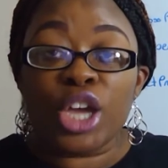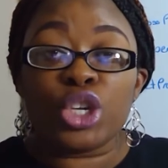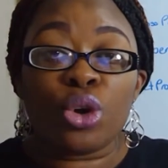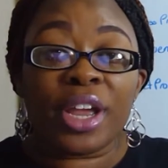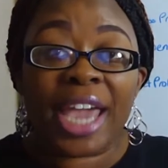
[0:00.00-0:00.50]

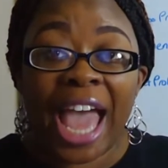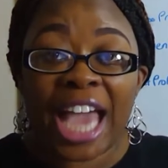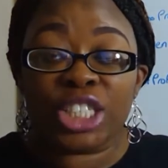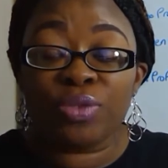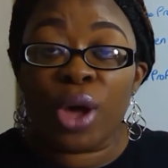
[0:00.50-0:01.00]
your
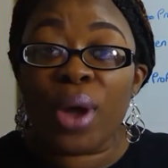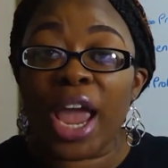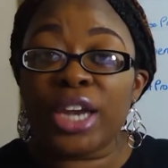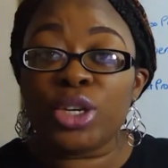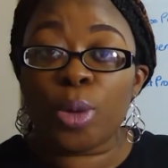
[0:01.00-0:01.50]
cash flow
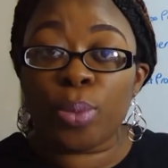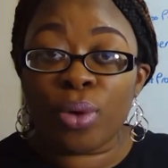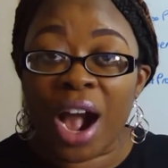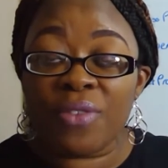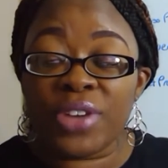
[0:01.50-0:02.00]
and your
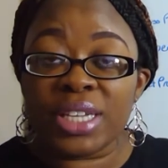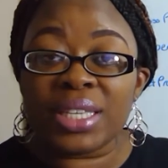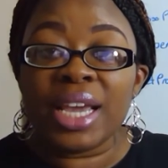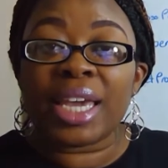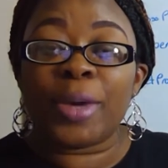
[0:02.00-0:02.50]
profits
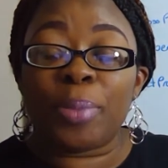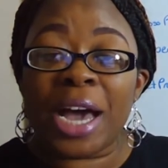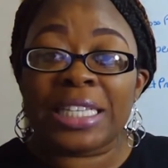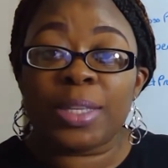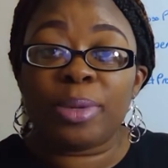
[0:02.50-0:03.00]
can
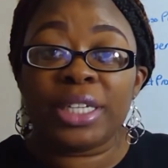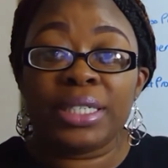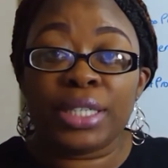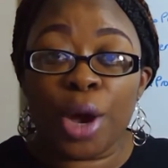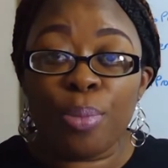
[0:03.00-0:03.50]
possibly
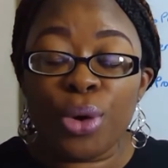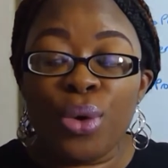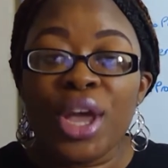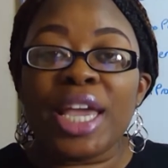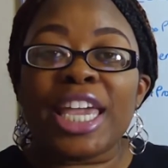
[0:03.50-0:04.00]

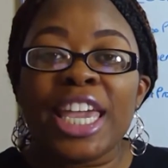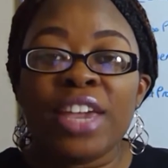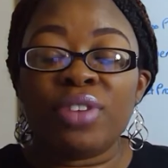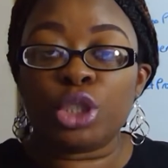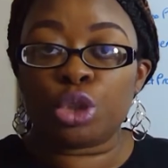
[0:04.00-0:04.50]
double,
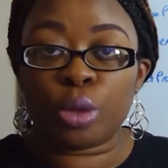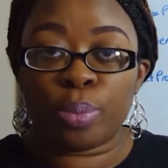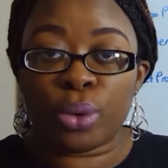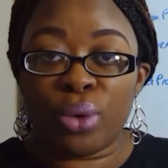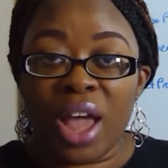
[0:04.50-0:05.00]
even
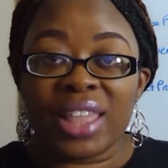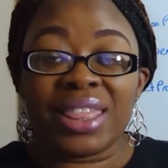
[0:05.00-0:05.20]
triple.